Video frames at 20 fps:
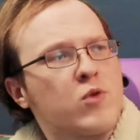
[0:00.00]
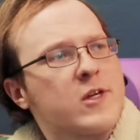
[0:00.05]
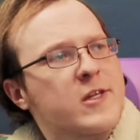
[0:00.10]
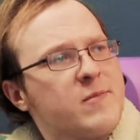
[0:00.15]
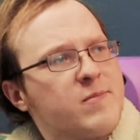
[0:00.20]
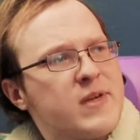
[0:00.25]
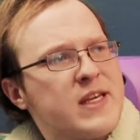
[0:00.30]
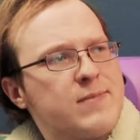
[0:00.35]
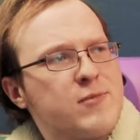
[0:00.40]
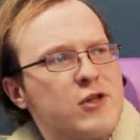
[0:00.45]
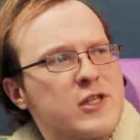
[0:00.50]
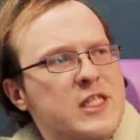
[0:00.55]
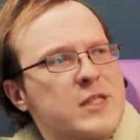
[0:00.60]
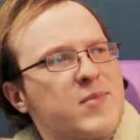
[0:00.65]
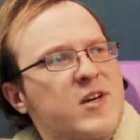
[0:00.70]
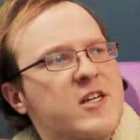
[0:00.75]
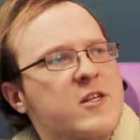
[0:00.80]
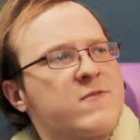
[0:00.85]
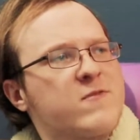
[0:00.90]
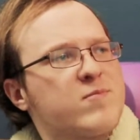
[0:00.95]
What can people
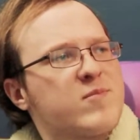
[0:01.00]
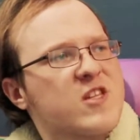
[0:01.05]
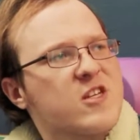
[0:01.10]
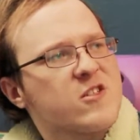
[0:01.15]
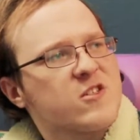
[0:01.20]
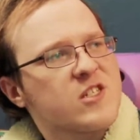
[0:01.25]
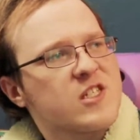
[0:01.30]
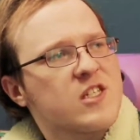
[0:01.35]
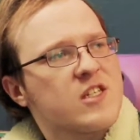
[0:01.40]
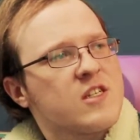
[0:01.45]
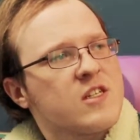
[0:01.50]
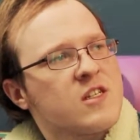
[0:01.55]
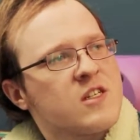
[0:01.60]
expect from those?